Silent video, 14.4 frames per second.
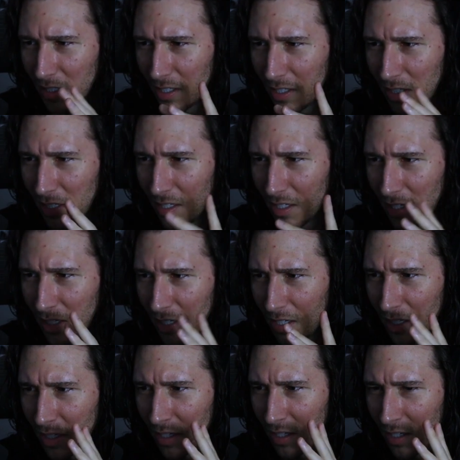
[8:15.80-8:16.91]

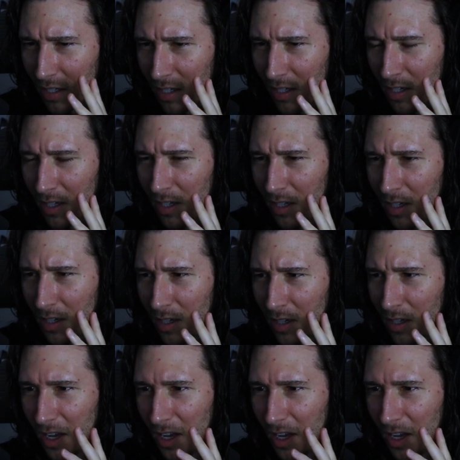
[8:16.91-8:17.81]
[no speech]